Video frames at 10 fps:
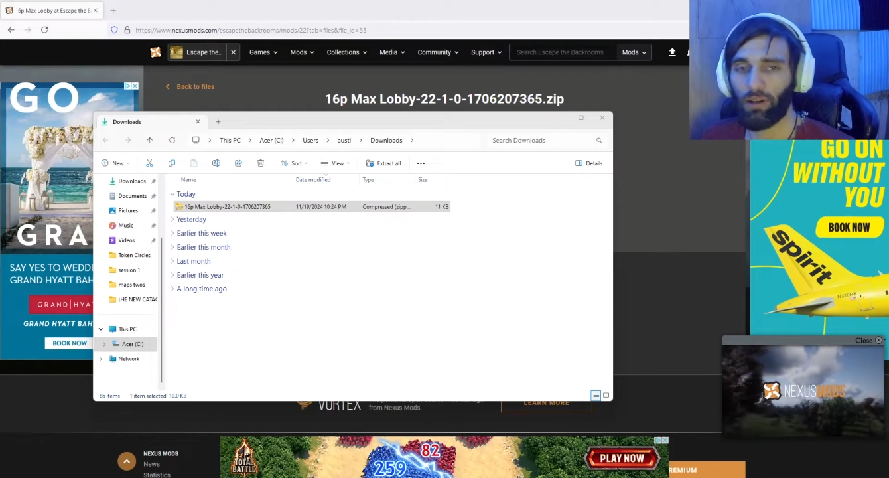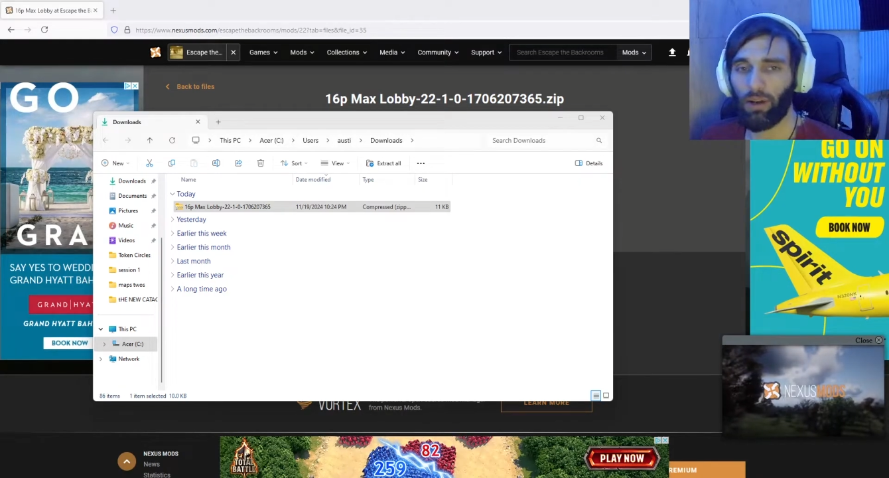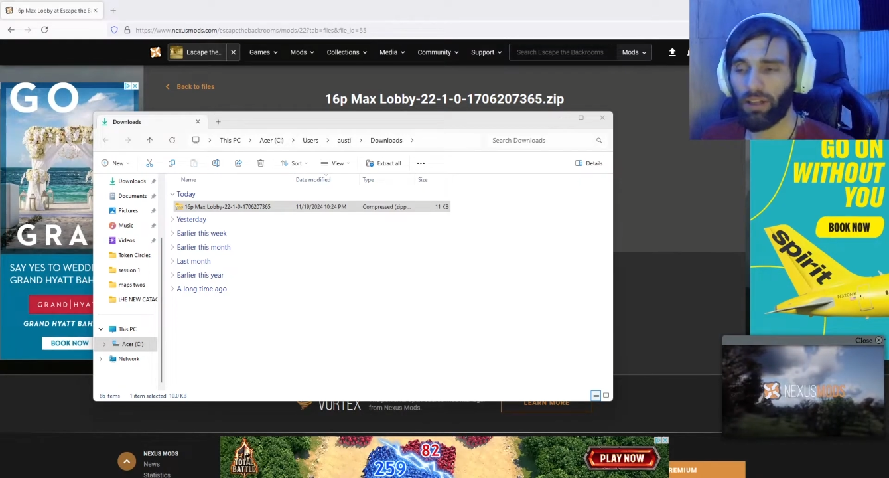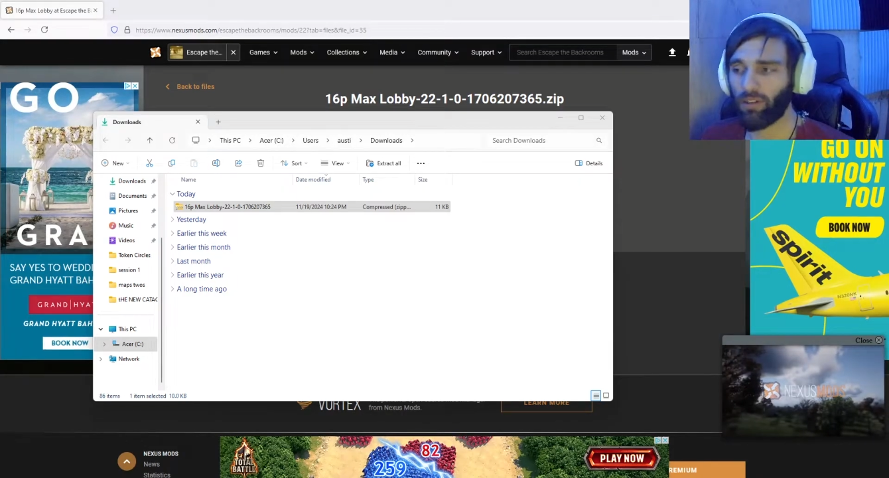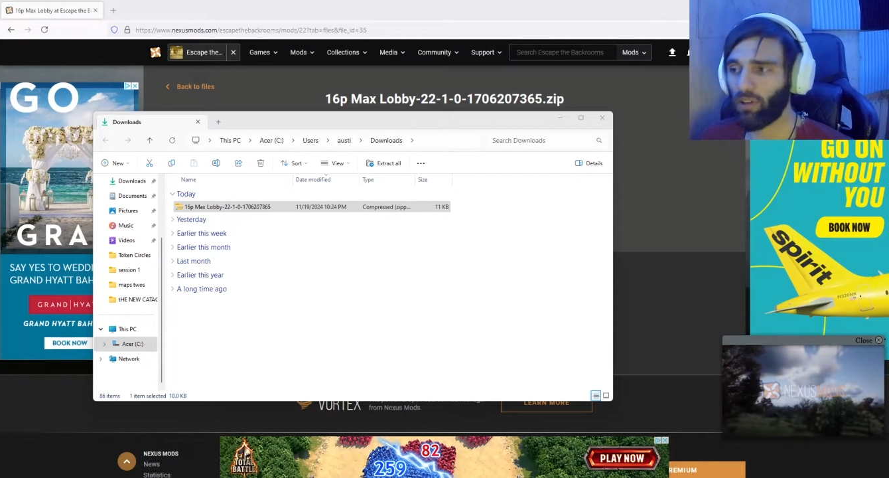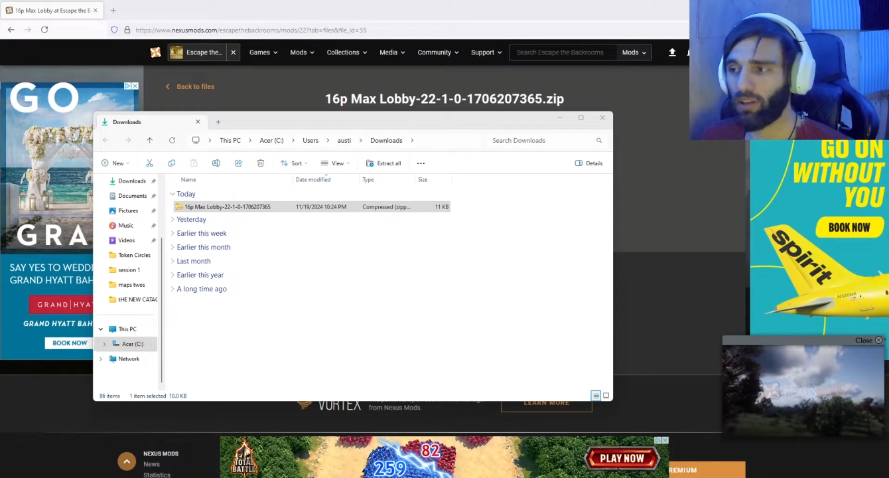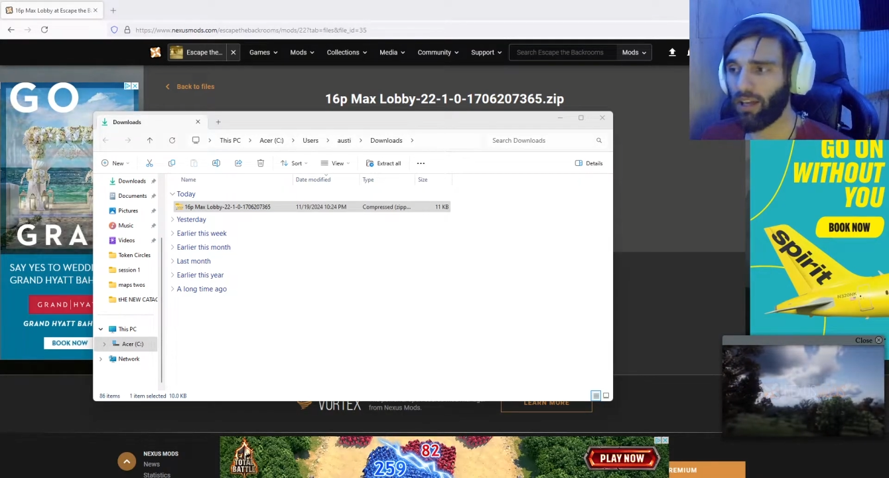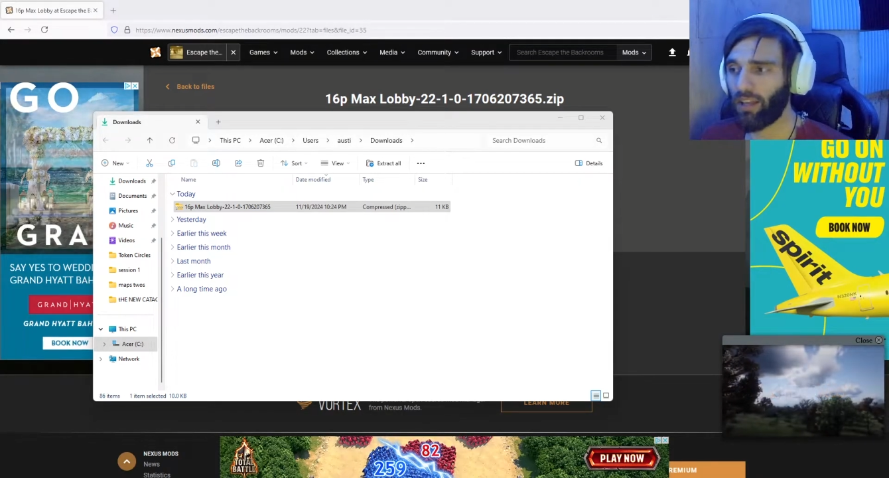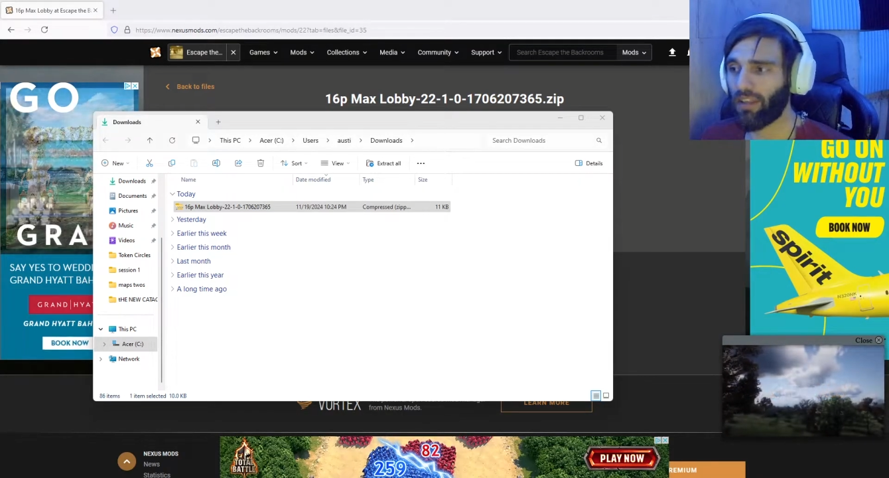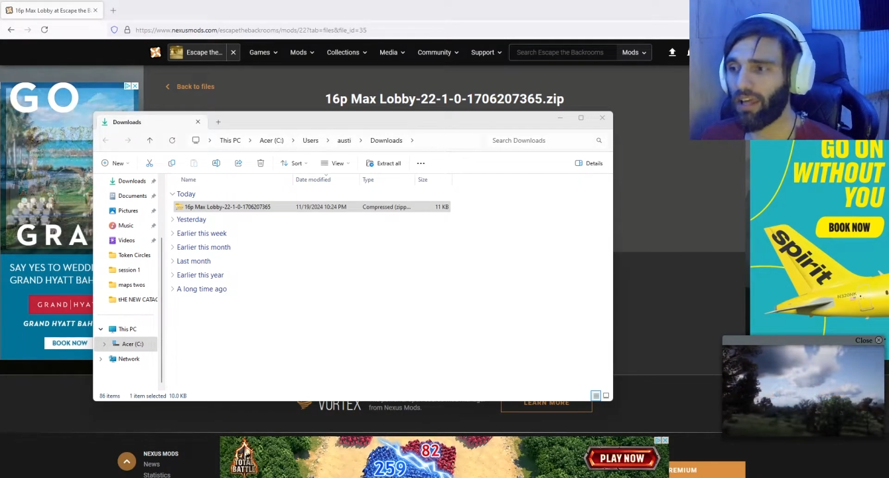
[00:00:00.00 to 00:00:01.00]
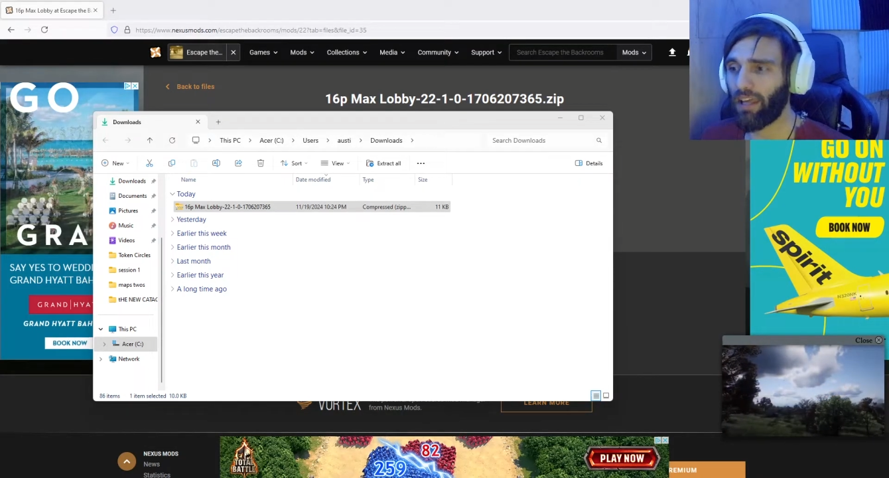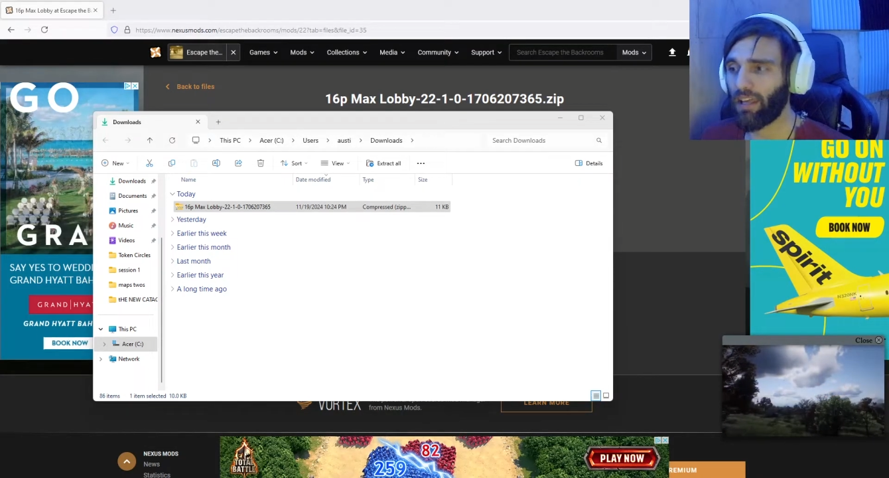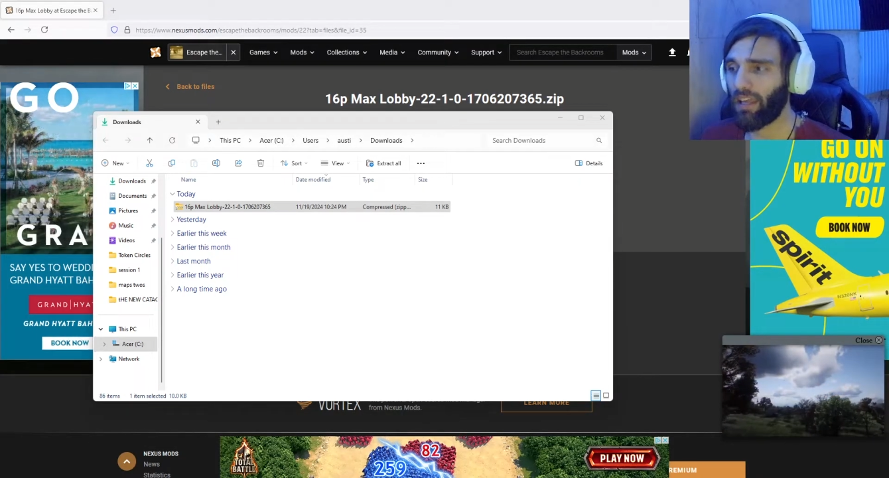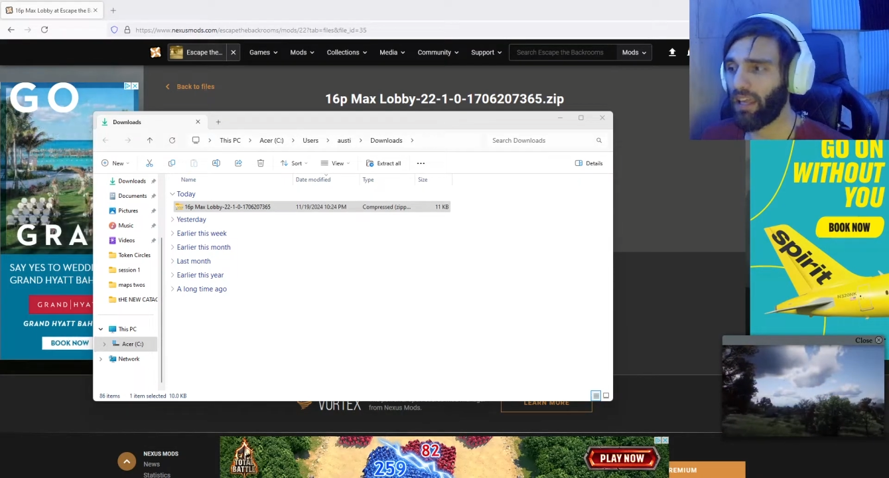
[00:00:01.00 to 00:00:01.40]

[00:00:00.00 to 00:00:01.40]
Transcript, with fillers: go ahead and click on that.